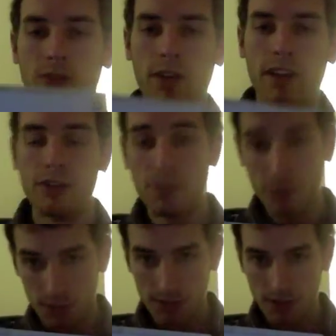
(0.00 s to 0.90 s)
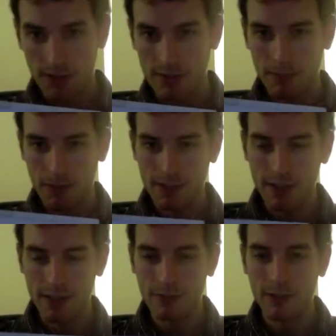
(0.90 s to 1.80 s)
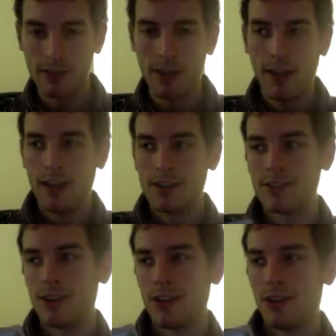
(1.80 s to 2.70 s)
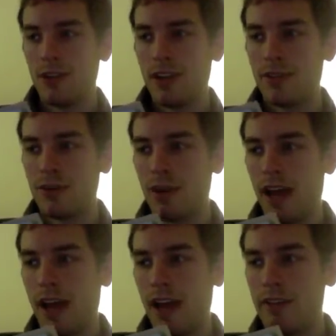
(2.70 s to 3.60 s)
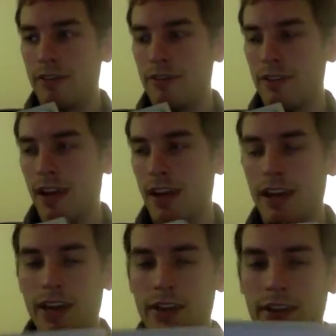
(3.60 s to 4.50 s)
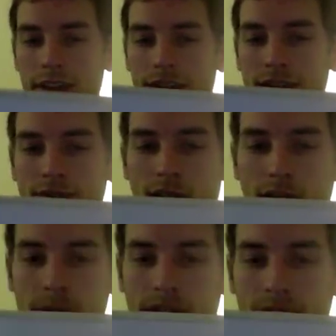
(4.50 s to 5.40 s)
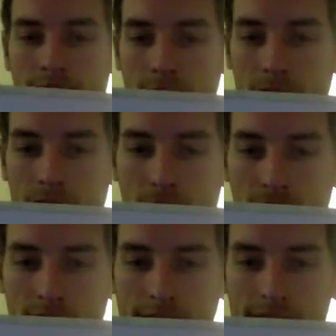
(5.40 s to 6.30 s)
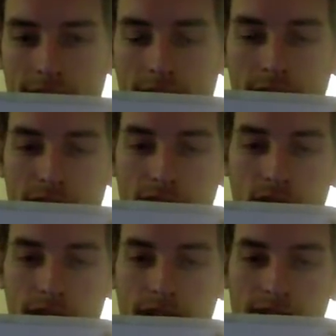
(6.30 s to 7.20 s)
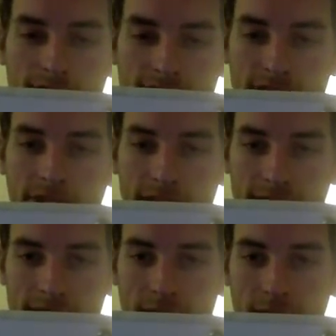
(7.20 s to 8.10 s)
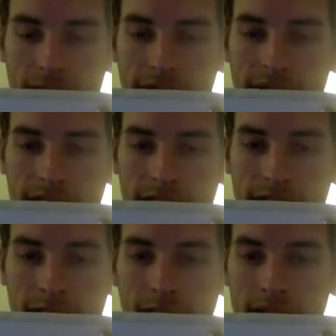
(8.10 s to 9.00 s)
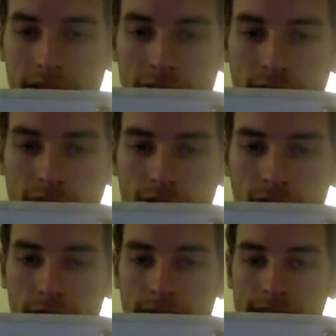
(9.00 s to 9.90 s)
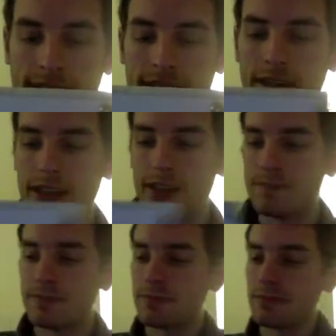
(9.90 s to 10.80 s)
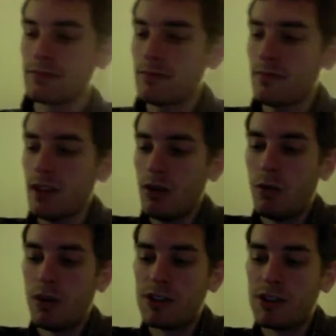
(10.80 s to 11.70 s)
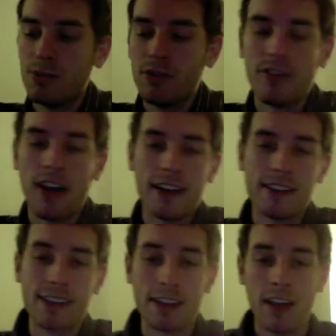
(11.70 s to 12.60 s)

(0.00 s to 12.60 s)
where you produce all the speech, therefore. So if you have an area that's wrong with Broca's area, or a stroke that just affects primarily the frontal lobe in this area, what you will find is that